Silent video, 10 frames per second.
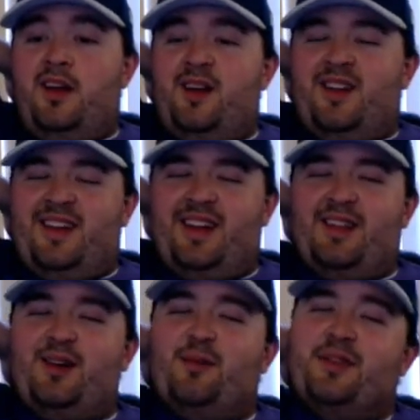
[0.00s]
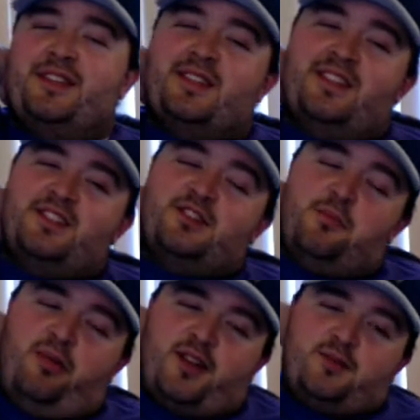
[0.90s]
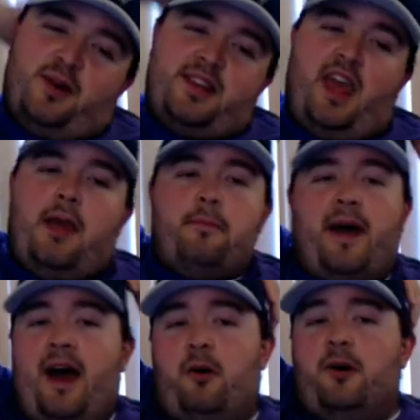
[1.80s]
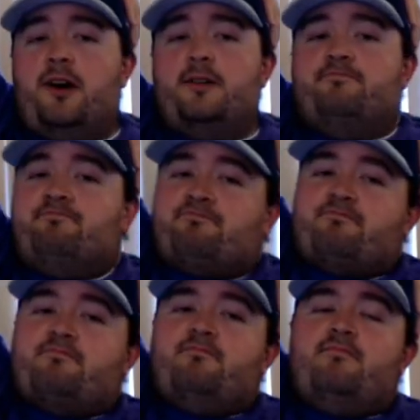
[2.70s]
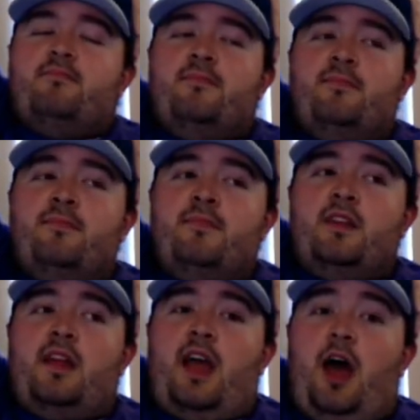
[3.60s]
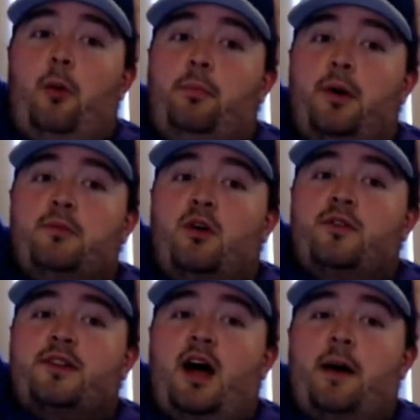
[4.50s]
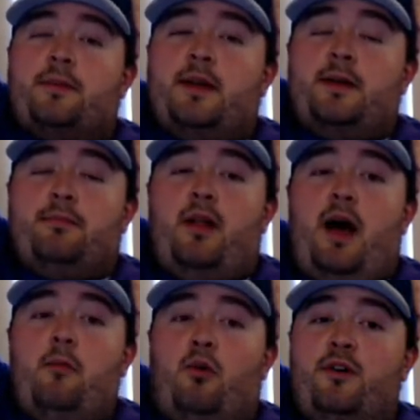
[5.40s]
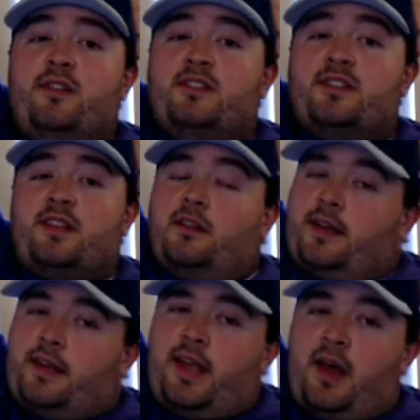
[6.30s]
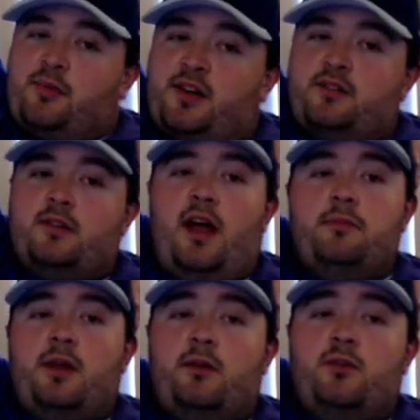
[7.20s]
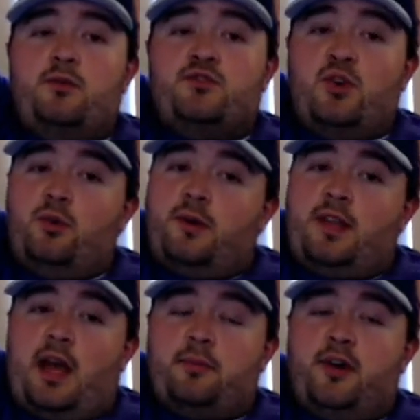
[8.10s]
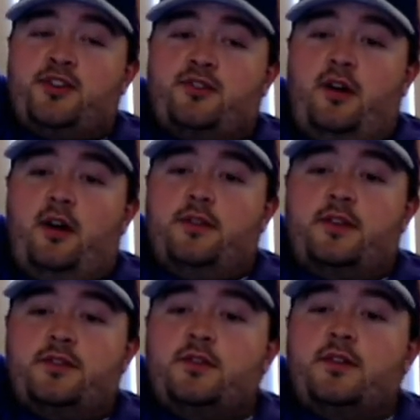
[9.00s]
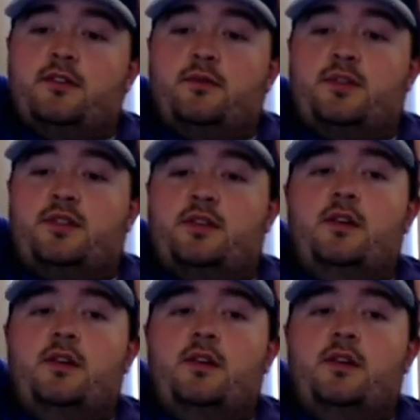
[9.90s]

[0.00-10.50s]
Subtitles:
+1K power helped put me over the top to apply more than just a link attack pressure. Allowed me to do solo attack pressure on these units, which